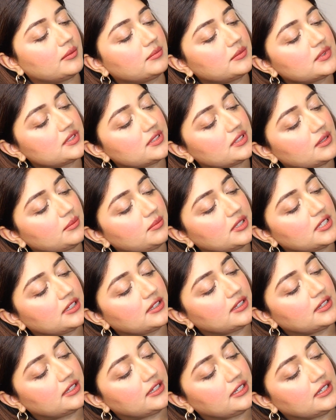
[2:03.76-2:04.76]

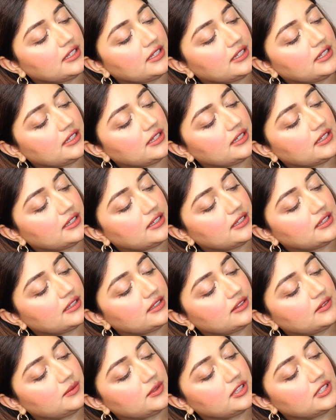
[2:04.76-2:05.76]
Similarly
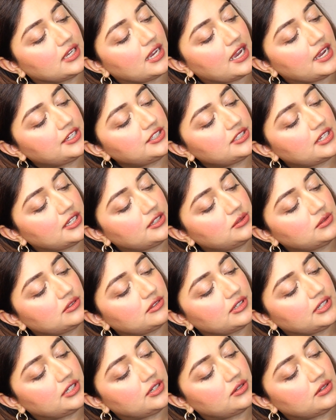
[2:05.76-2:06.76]
with the eyeshadow
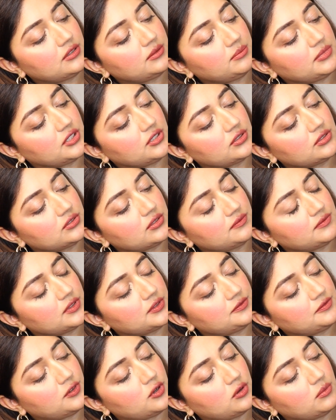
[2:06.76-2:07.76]
crayon, because of the
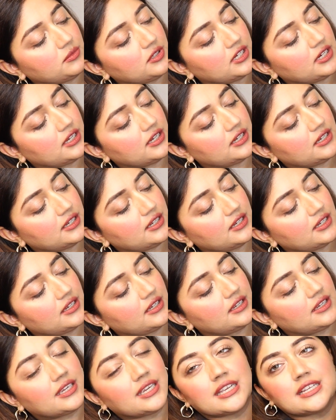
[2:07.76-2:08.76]
formula,
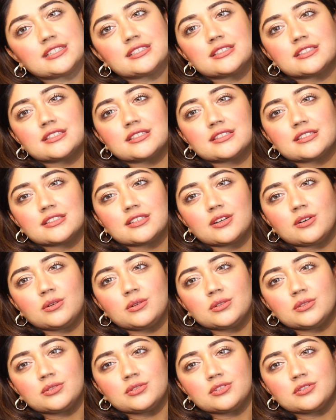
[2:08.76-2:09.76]
it's
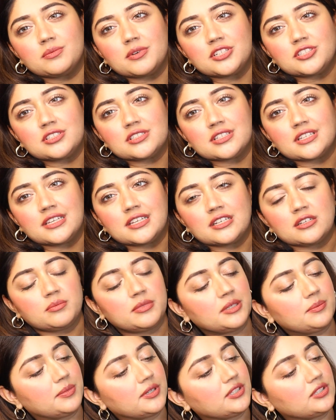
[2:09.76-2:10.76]
also smudges a little
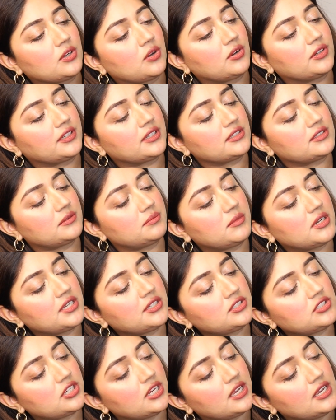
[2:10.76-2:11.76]
bit, but not as
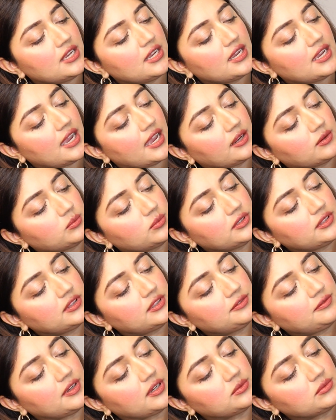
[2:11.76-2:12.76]
much. And with
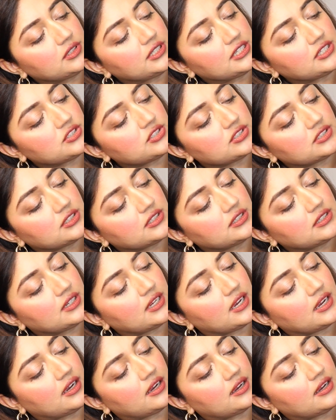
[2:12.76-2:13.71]
the foundation,